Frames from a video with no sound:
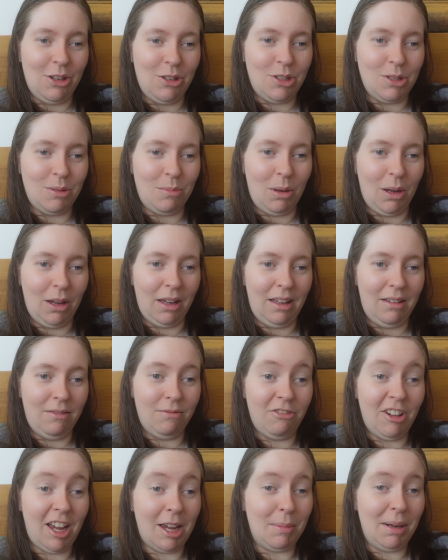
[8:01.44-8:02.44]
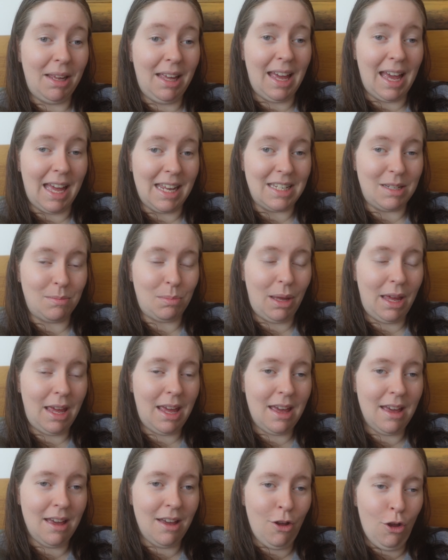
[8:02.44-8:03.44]
you to my family and to
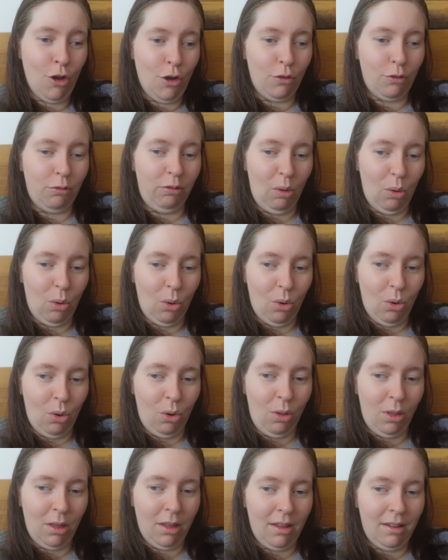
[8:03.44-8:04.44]
Pete for